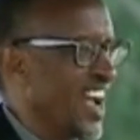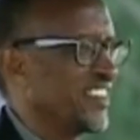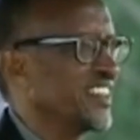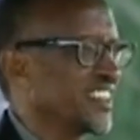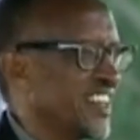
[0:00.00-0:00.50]

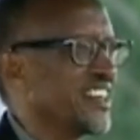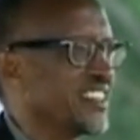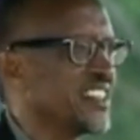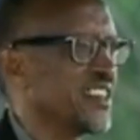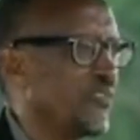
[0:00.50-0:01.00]
I think
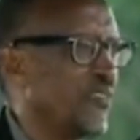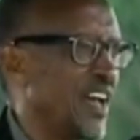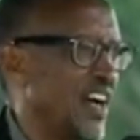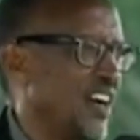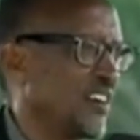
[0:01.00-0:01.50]
that is a
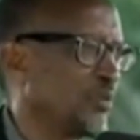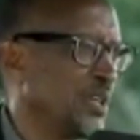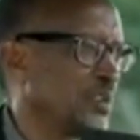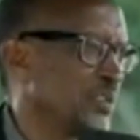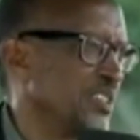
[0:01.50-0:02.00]
fair
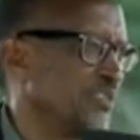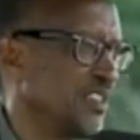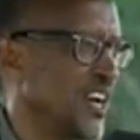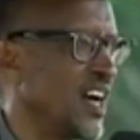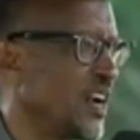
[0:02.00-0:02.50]
question, a
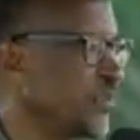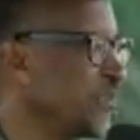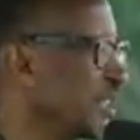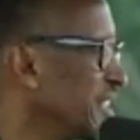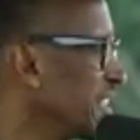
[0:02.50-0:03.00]
fair
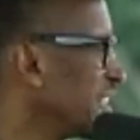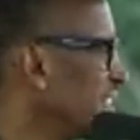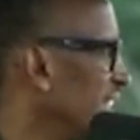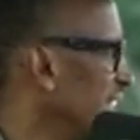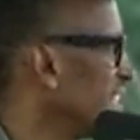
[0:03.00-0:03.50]
argument.
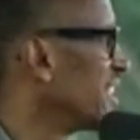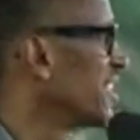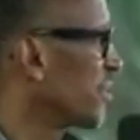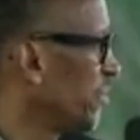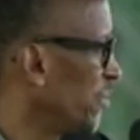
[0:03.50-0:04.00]

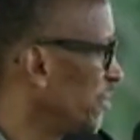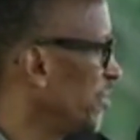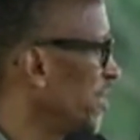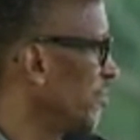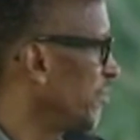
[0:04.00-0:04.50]
So
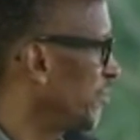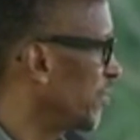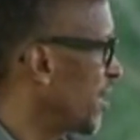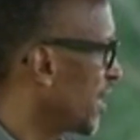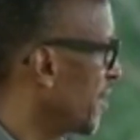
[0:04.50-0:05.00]

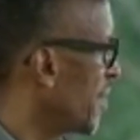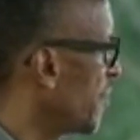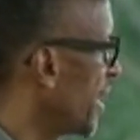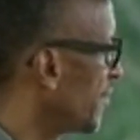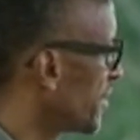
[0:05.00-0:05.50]

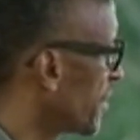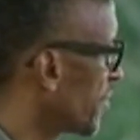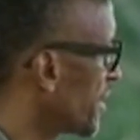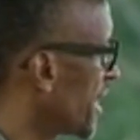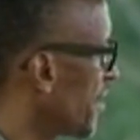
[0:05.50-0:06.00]
LWAKABAMBA yavuze
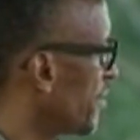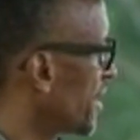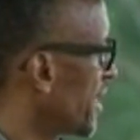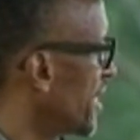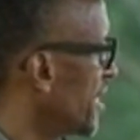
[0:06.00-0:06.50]
ko
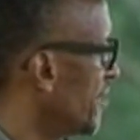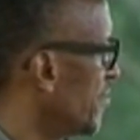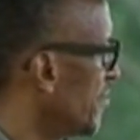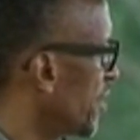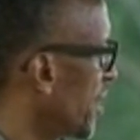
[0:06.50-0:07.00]
azabizana
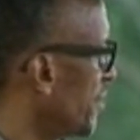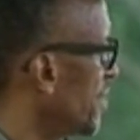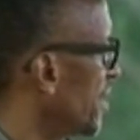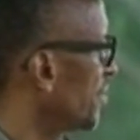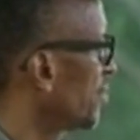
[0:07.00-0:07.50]
mu
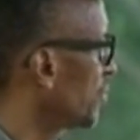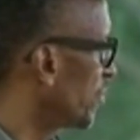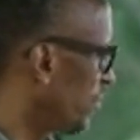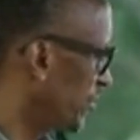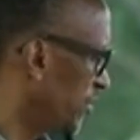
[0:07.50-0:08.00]
cabinet
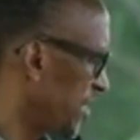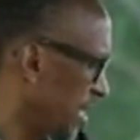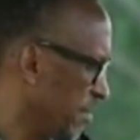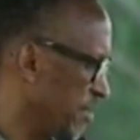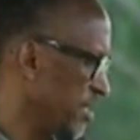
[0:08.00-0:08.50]
ubwo
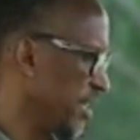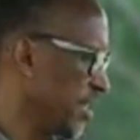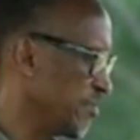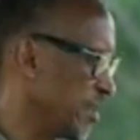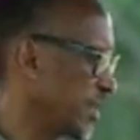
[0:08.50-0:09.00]

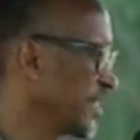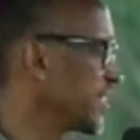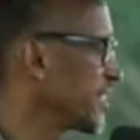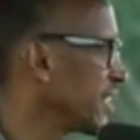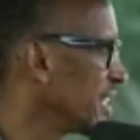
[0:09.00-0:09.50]
tuzabigeraho
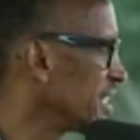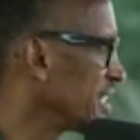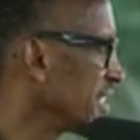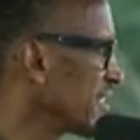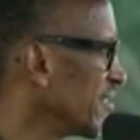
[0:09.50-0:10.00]
impaka
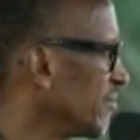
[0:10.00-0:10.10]
zihagije.